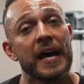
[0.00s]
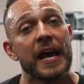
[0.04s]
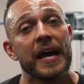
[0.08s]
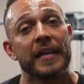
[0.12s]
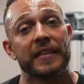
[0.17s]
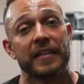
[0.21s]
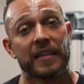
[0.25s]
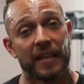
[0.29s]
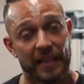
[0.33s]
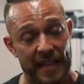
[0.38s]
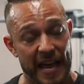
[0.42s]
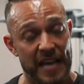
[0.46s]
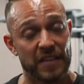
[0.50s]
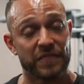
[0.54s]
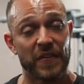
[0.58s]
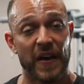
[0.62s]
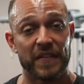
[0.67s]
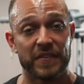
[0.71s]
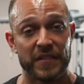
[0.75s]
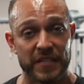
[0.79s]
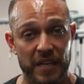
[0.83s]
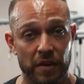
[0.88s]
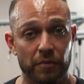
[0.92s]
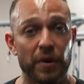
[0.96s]
And then the last
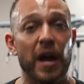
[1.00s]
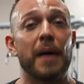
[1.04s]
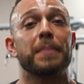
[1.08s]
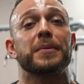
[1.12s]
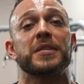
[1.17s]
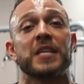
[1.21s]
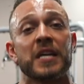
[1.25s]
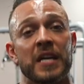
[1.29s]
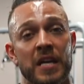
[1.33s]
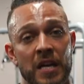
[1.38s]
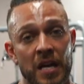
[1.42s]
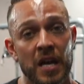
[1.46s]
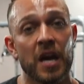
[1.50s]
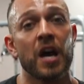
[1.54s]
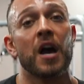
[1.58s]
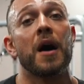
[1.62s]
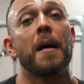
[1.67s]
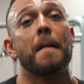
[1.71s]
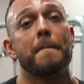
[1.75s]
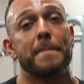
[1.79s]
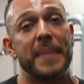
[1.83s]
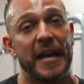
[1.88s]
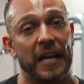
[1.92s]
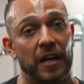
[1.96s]
five to 10 reps,
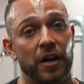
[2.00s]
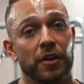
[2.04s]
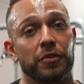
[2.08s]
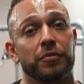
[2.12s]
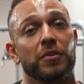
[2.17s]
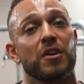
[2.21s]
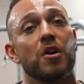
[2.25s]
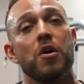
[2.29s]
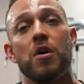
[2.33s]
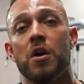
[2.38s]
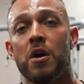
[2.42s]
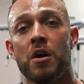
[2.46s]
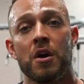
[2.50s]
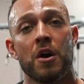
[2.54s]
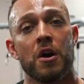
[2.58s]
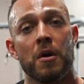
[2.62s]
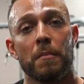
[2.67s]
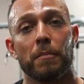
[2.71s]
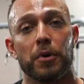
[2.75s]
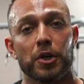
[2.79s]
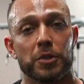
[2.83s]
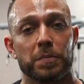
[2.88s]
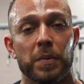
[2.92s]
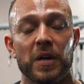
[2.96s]
bang on through,
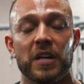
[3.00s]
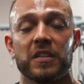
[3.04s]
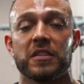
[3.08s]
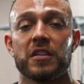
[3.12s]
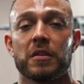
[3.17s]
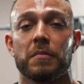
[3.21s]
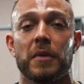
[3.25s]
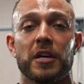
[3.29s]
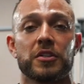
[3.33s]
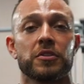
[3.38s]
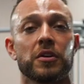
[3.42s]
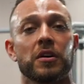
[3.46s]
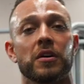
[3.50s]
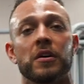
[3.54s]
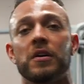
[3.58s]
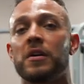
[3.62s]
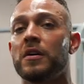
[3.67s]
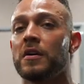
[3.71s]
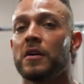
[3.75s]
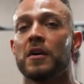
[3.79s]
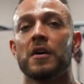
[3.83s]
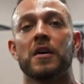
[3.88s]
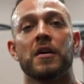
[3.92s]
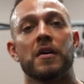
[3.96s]
push blood into the muscle,
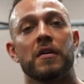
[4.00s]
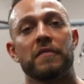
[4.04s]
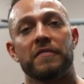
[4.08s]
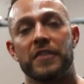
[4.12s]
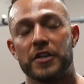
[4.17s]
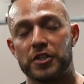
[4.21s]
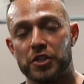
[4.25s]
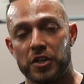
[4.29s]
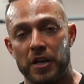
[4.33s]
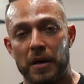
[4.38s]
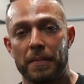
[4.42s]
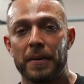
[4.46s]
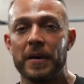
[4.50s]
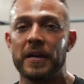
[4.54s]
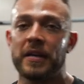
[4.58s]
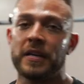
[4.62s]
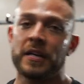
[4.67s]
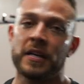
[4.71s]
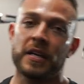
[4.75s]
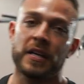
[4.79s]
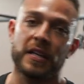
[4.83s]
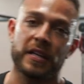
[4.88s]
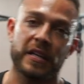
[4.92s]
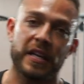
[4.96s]
finish it up,
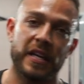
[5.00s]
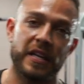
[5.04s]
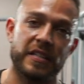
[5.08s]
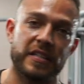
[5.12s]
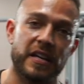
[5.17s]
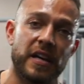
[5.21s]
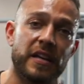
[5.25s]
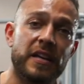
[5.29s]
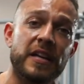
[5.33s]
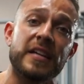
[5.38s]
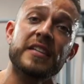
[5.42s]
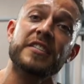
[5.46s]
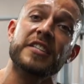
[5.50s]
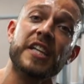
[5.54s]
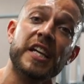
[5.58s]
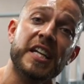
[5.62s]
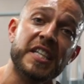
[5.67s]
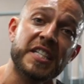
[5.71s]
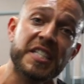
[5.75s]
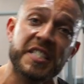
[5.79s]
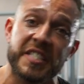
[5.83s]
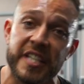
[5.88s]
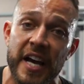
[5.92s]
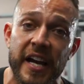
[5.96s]
get it done. It's gonna
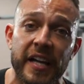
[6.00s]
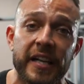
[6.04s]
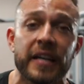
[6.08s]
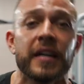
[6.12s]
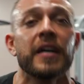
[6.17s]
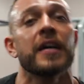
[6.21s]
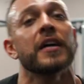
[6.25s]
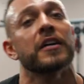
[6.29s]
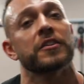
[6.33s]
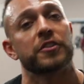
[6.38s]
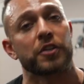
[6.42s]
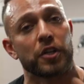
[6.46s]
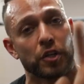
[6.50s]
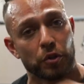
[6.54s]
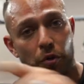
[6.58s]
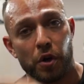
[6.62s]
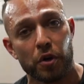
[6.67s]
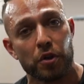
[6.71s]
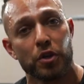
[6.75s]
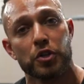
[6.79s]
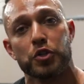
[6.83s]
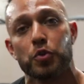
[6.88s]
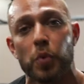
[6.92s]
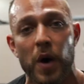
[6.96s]
suck, it's gonna
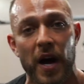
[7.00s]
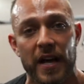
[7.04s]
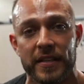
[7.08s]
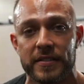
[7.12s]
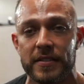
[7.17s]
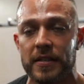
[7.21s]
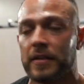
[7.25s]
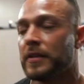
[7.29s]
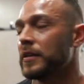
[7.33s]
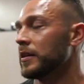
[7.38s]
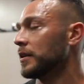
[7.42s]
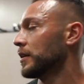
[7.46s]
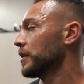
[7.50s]
grow those quads.